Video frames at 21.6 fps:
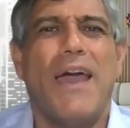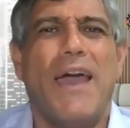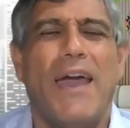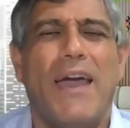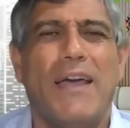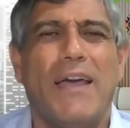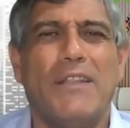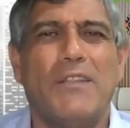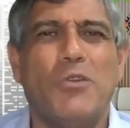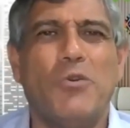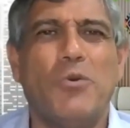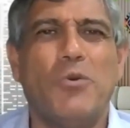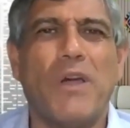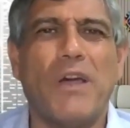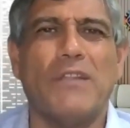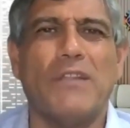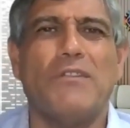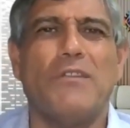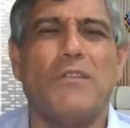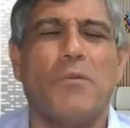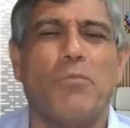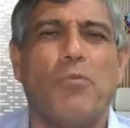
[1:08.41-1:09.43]
And you
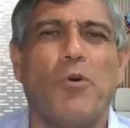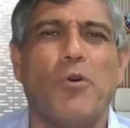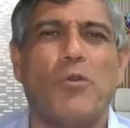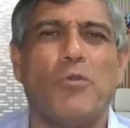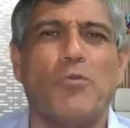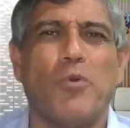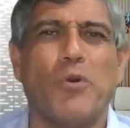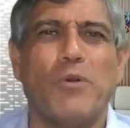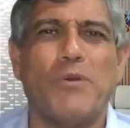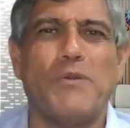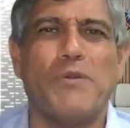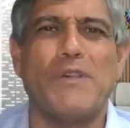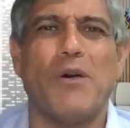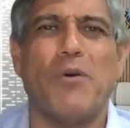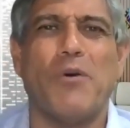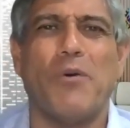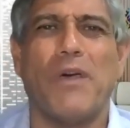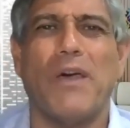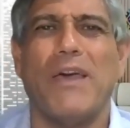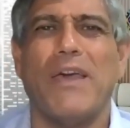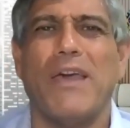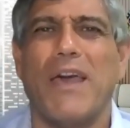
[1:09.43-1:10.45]
get to the point where you say,
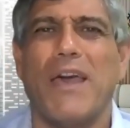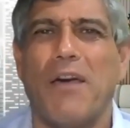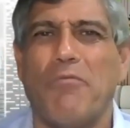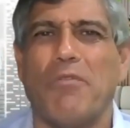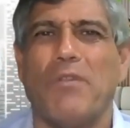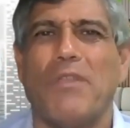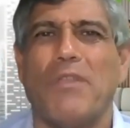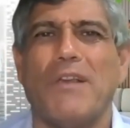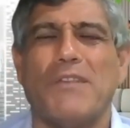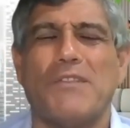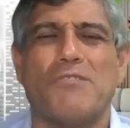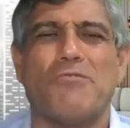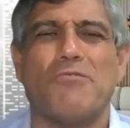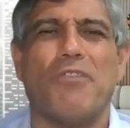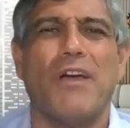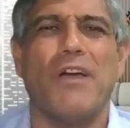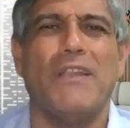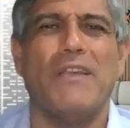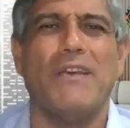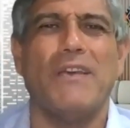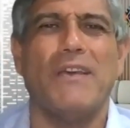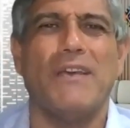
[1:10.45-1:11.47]
okay, everything's
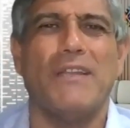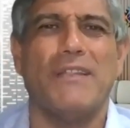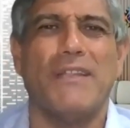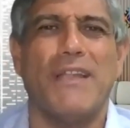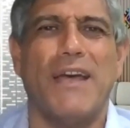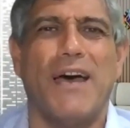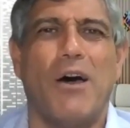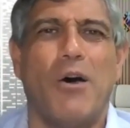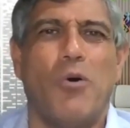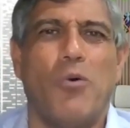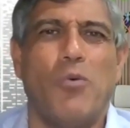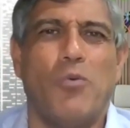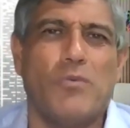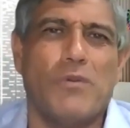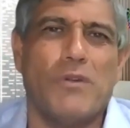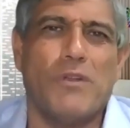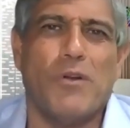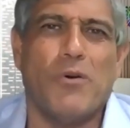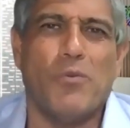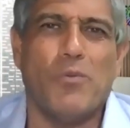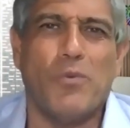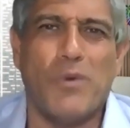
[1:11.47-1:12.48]
ready, and now
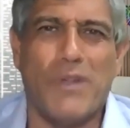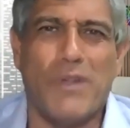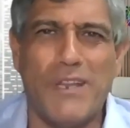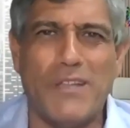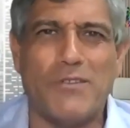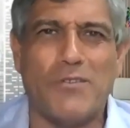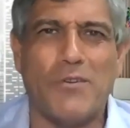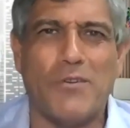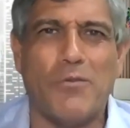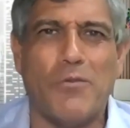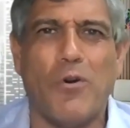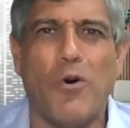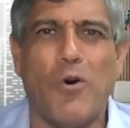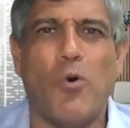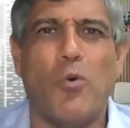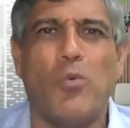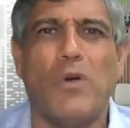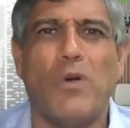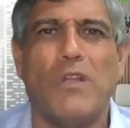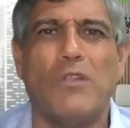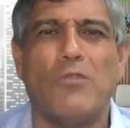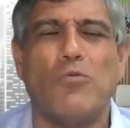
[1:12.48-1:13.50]
we need to
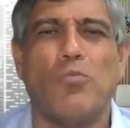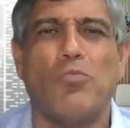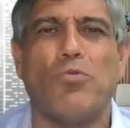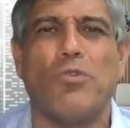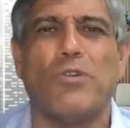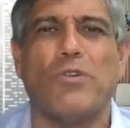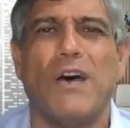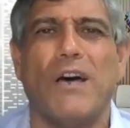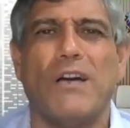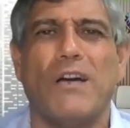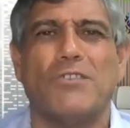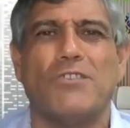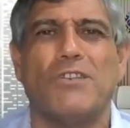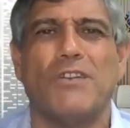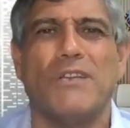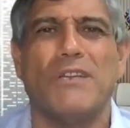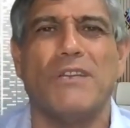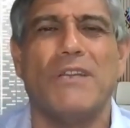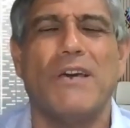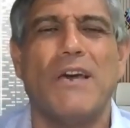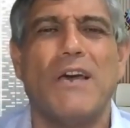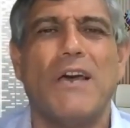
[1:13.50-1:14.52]
go into
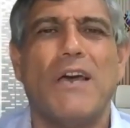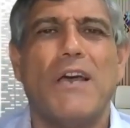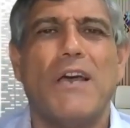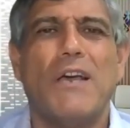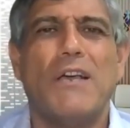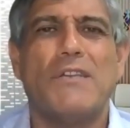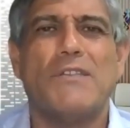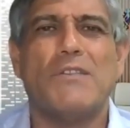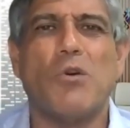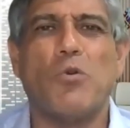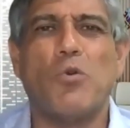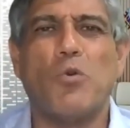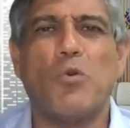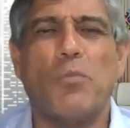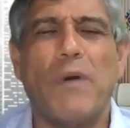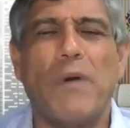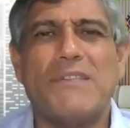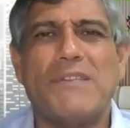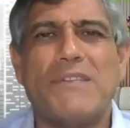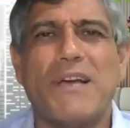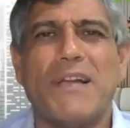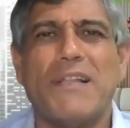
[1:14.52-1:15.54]
production. So you
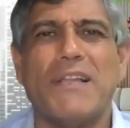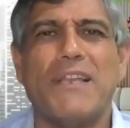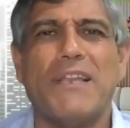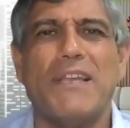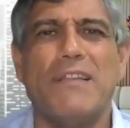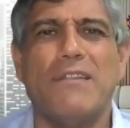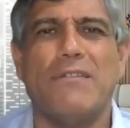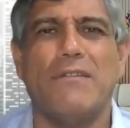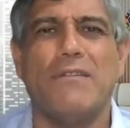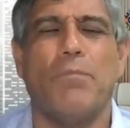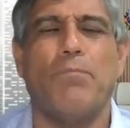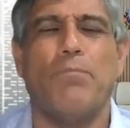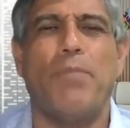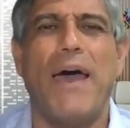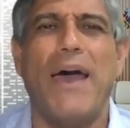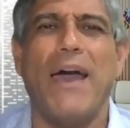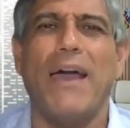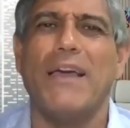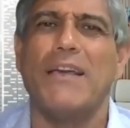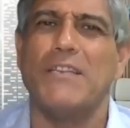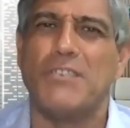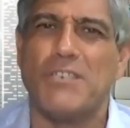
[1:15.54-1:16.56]
basically need to
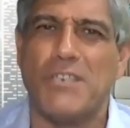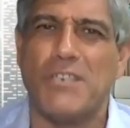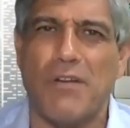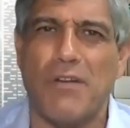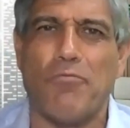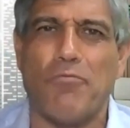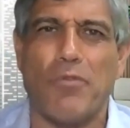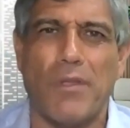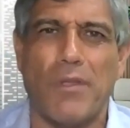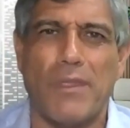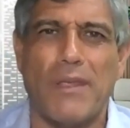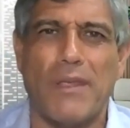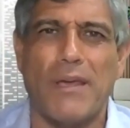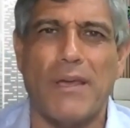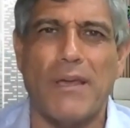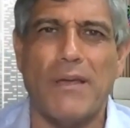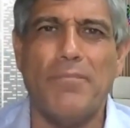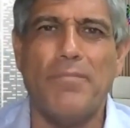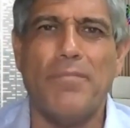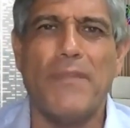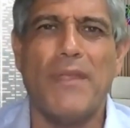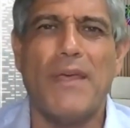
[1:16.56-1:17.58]
package
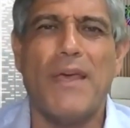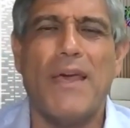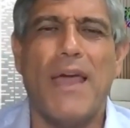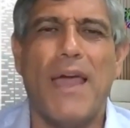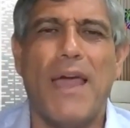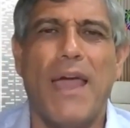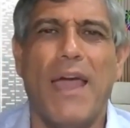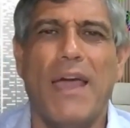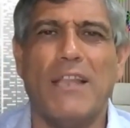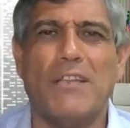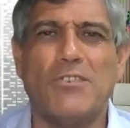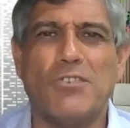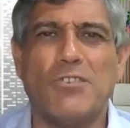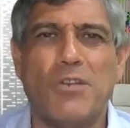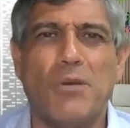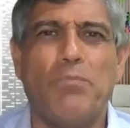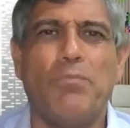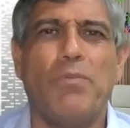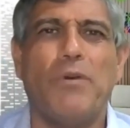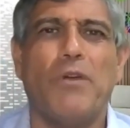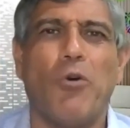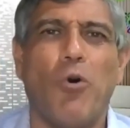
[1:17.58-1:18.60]
everything and
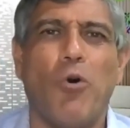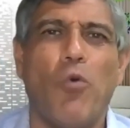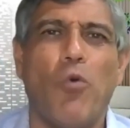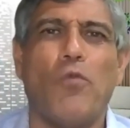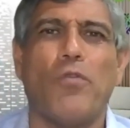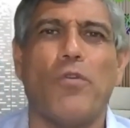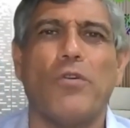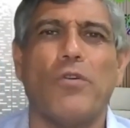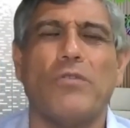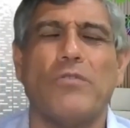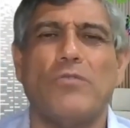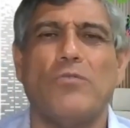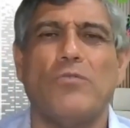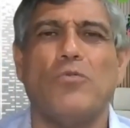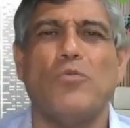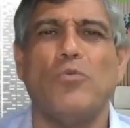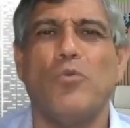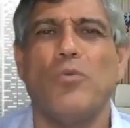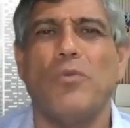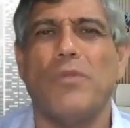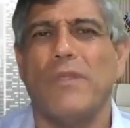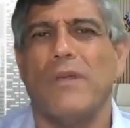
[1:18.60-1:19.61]
ship it over
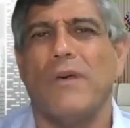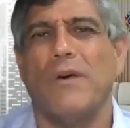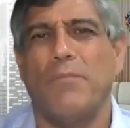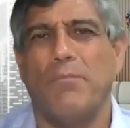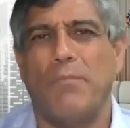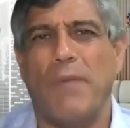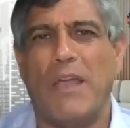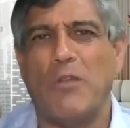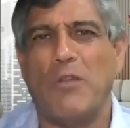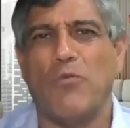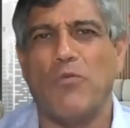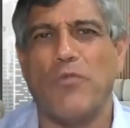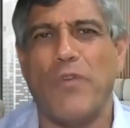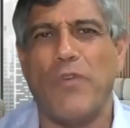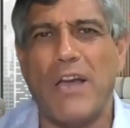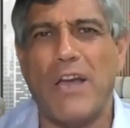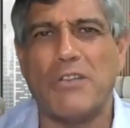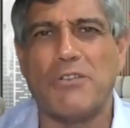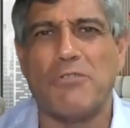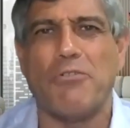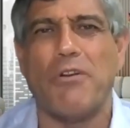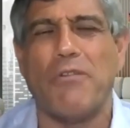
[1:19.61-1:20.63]
to the
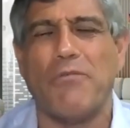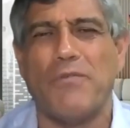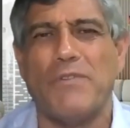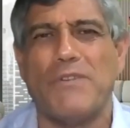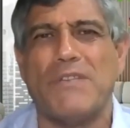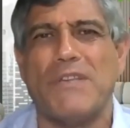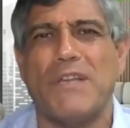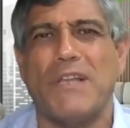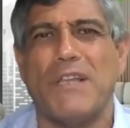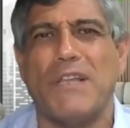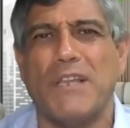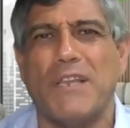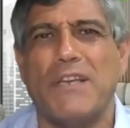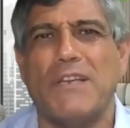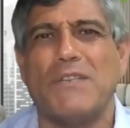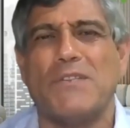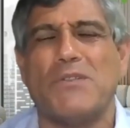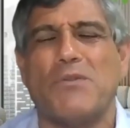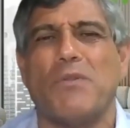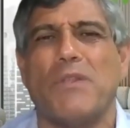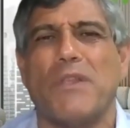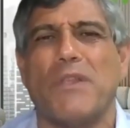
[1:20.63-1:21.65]
manufacturing facility
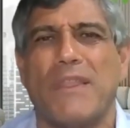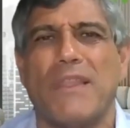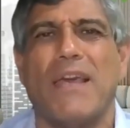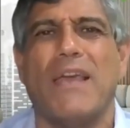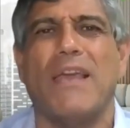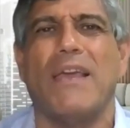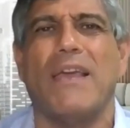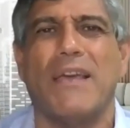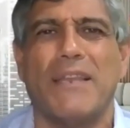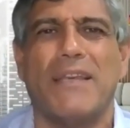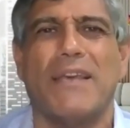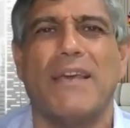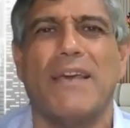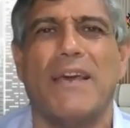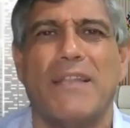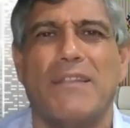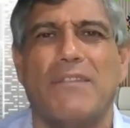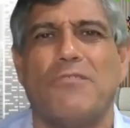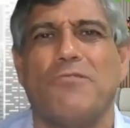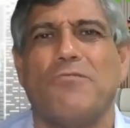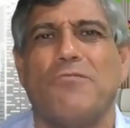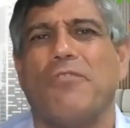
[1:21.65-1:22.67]
so that they can
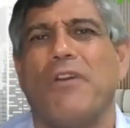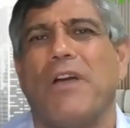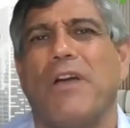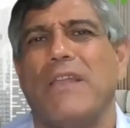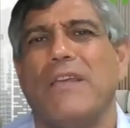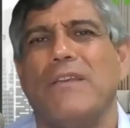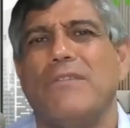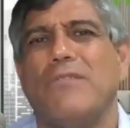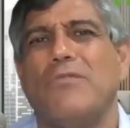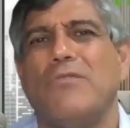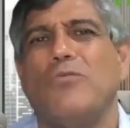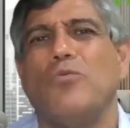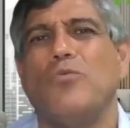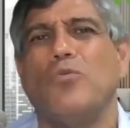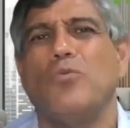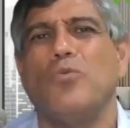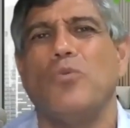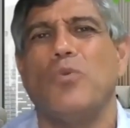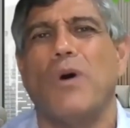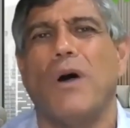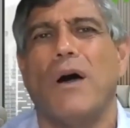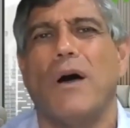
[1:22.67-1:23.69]
get ready
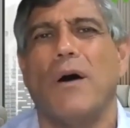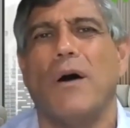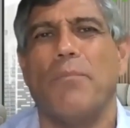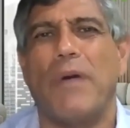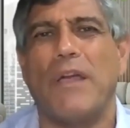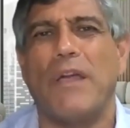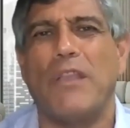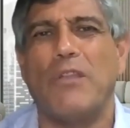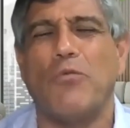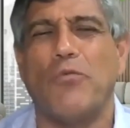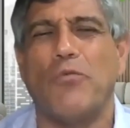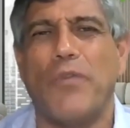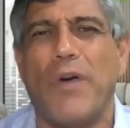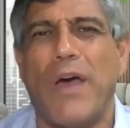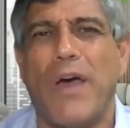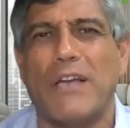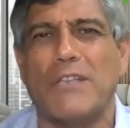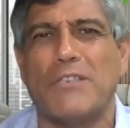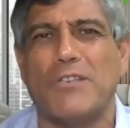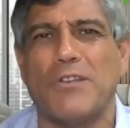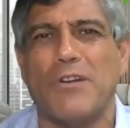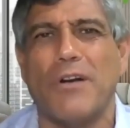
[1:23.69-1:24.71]
to
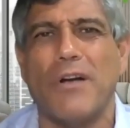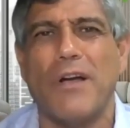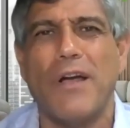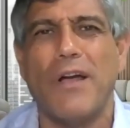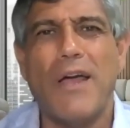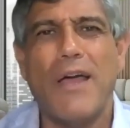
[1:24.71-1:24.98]
manufacture.